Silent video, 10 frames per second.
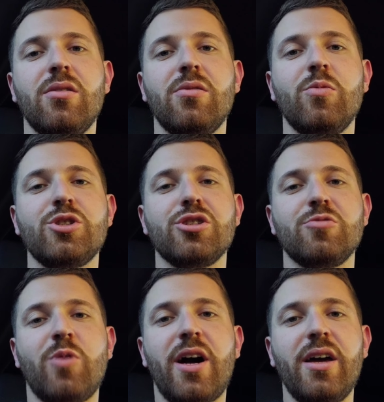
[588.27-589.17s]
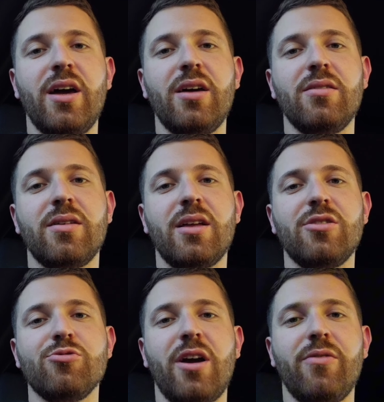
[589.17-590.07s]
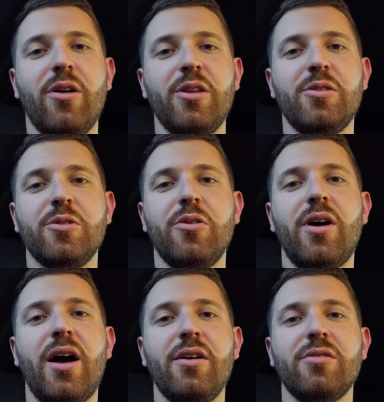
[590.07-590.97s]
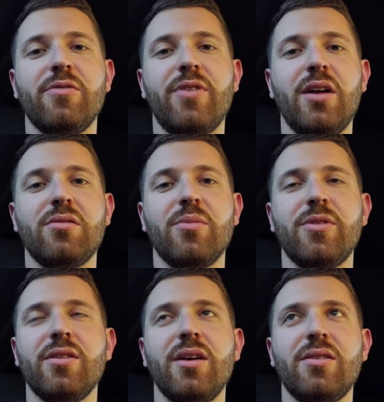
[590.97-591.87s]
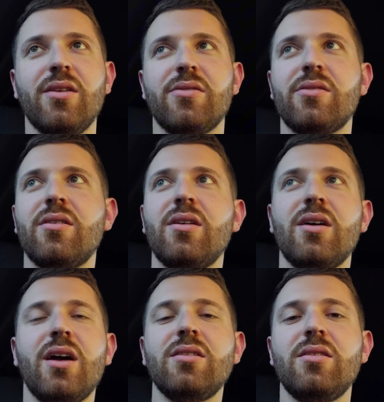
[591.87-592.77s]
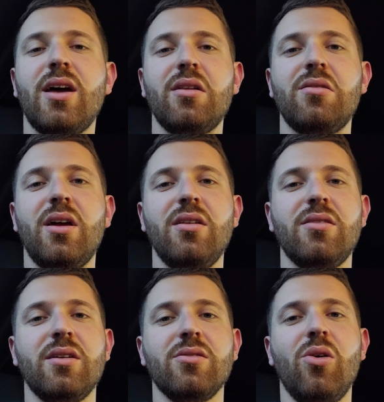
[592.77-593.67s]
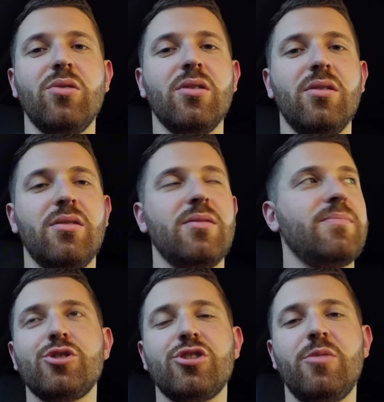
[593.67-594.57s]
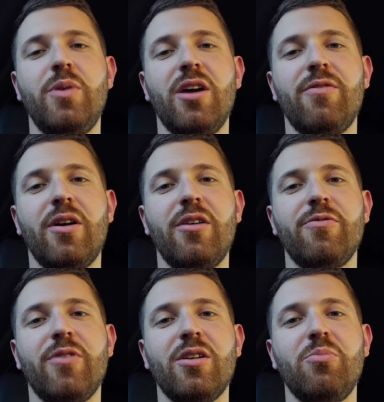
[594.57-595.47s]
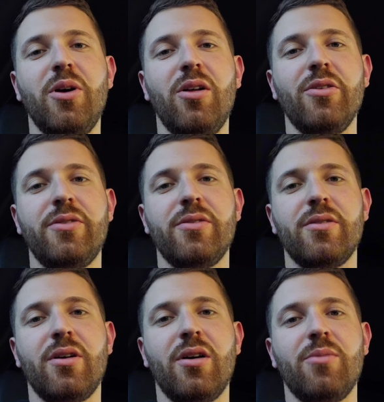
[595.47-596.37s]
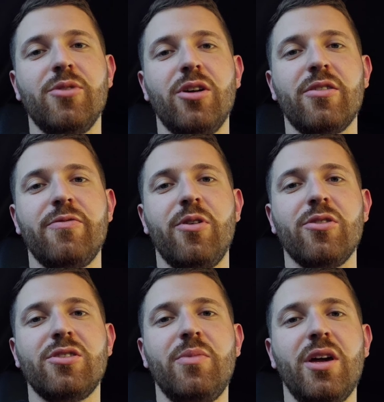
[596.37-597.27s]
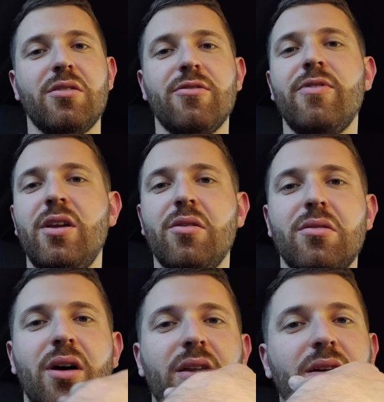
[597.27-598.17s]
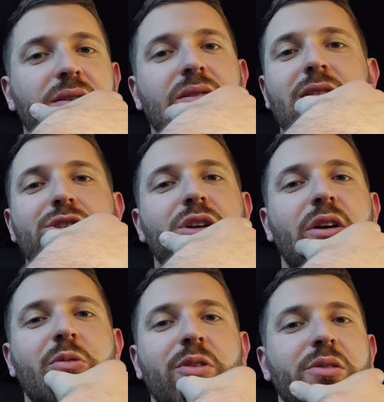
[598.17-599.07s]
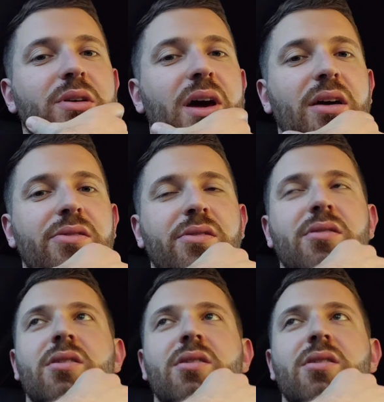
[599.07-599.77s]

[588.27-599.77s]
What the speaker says: Which is why I had to drive all the way to Ohio to find something like this. I did not see anything local. It should be a very fun build. I'm looking forward to making some videos on it and sharing with you guys.